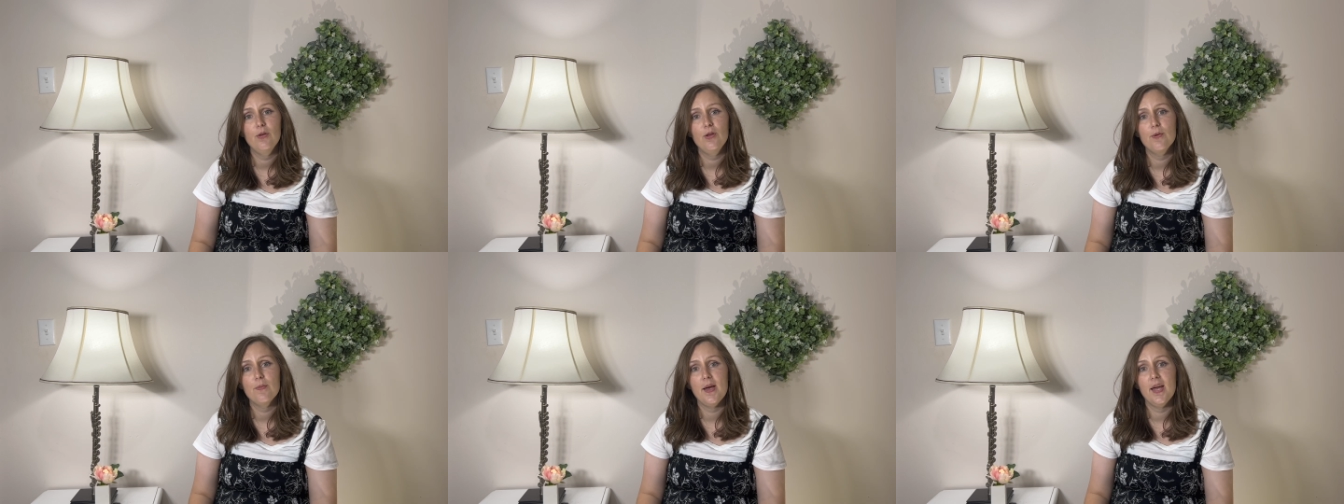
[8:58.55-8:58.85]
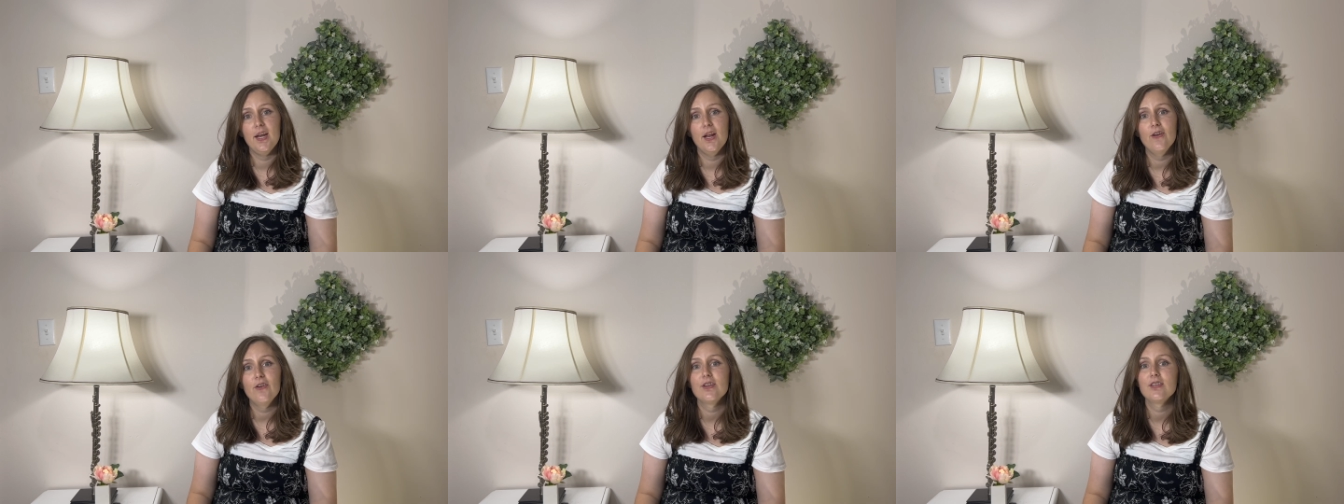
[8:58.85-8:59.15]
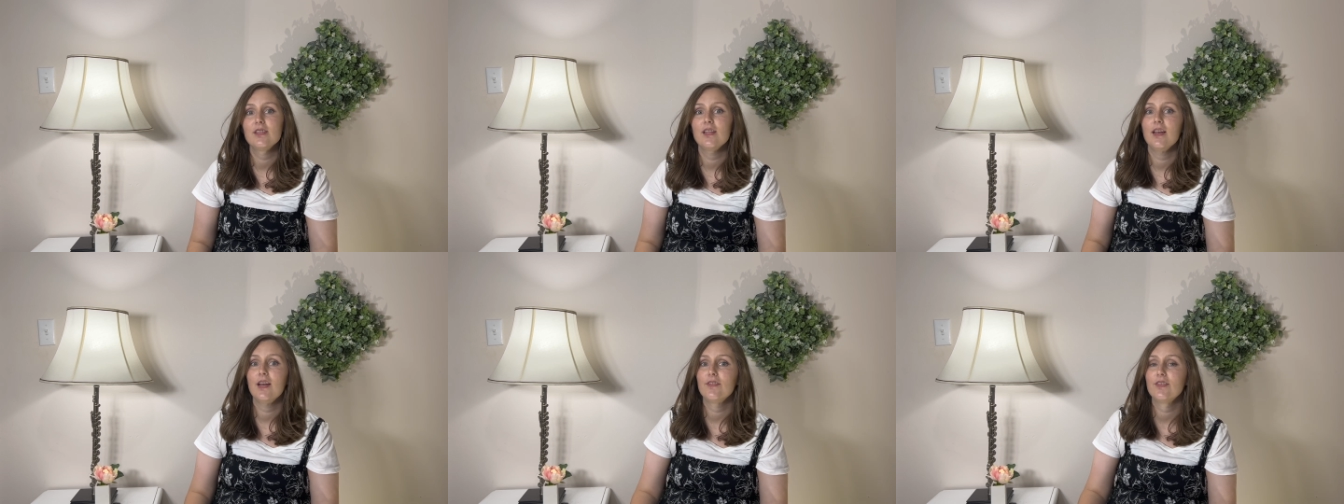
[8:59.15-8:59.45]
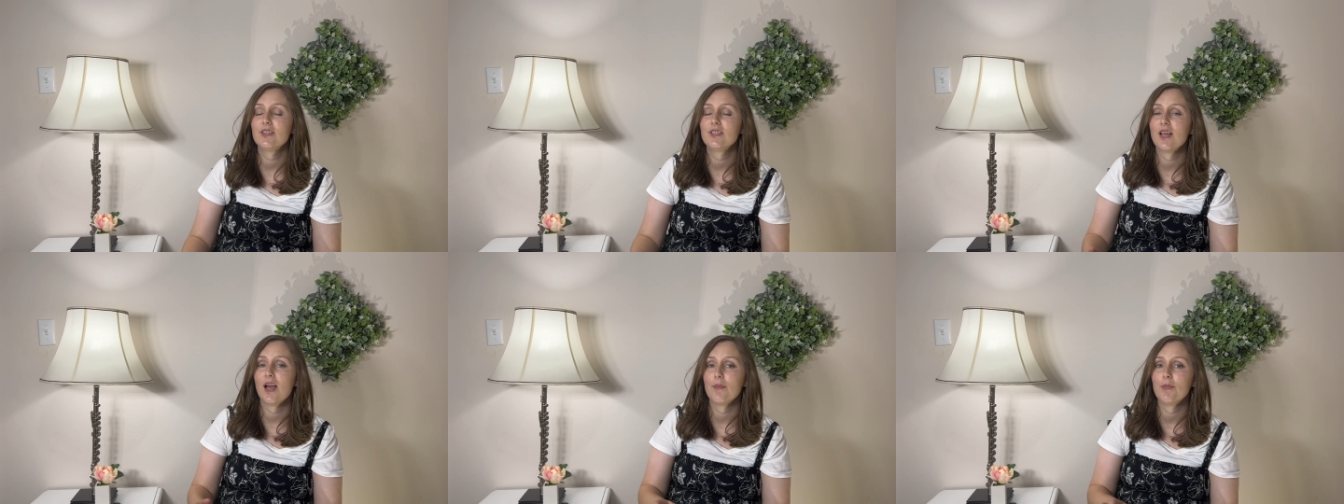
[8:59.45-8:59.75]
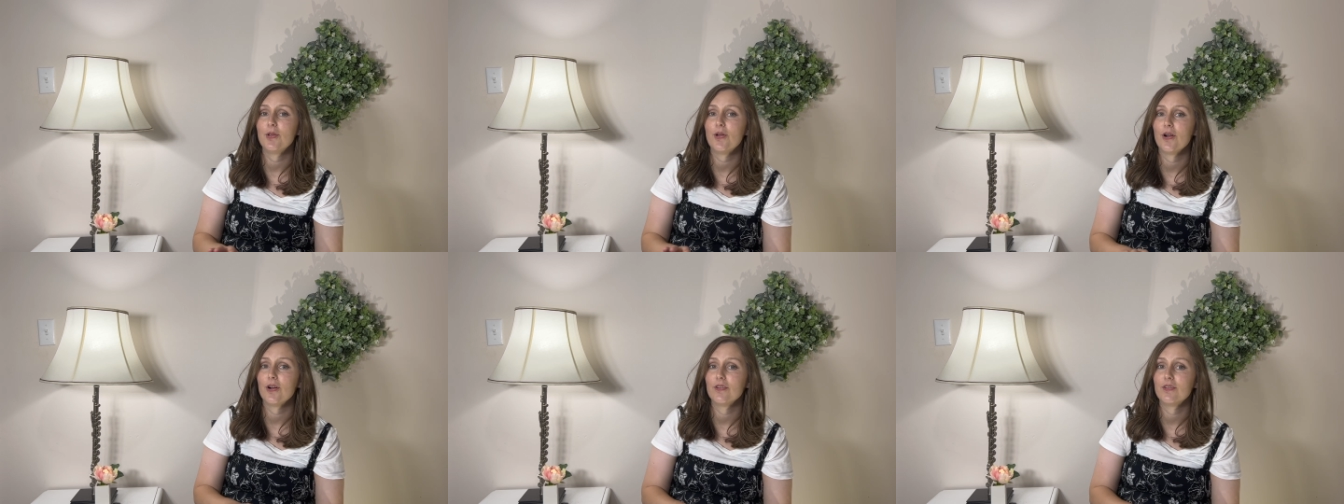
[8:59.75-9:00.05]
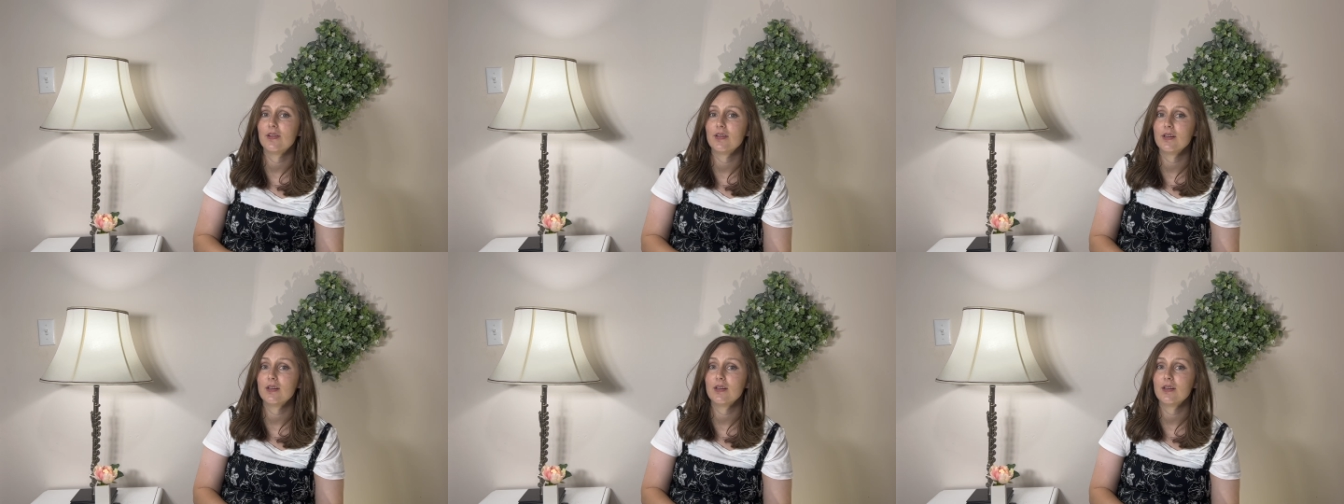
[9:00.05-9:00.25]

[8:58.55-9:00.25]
you may notice that every time you heard the